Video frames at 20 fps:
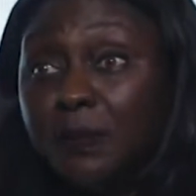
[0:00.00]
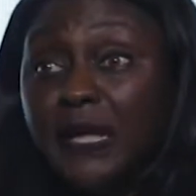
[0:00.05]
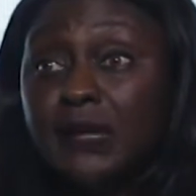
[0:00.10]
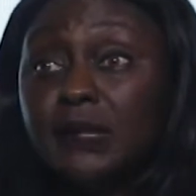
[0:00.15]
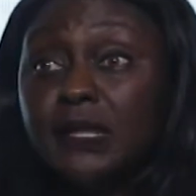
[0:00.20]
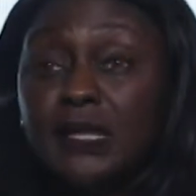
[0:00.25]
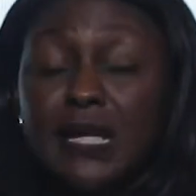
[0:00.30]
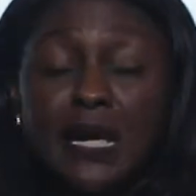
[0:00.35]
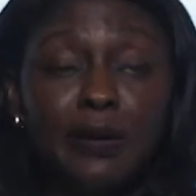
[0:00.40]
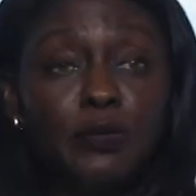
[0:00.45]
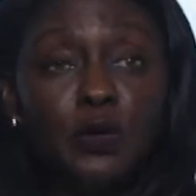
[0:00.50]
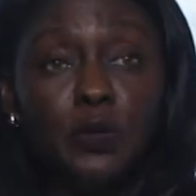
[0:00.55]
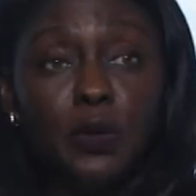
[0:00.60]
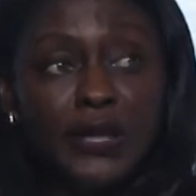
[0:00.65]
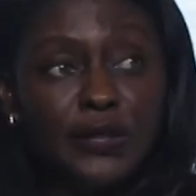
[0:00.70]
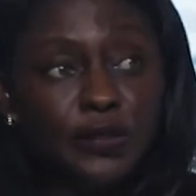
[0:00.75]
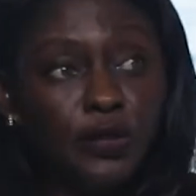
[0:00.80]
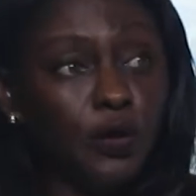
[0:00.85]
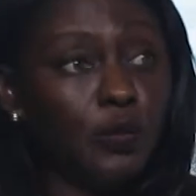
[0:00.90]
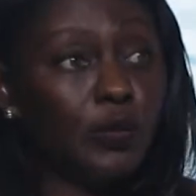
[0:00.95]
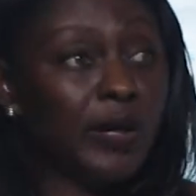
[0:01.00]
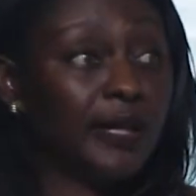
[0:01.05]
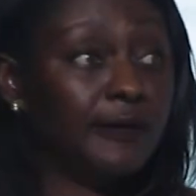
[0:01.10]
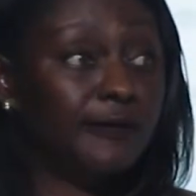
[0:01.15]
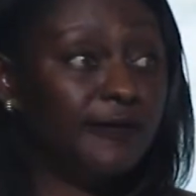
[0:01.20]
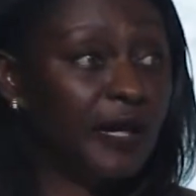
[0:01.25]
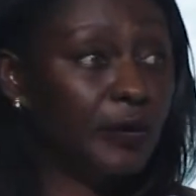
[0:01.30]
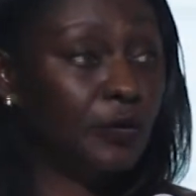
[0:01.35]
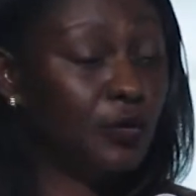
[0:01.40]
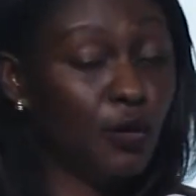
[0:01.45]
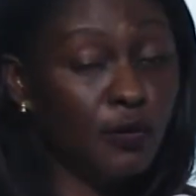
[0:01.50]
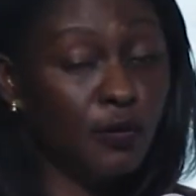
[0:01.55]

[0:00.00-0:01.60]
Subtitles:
By the time we were done, we had found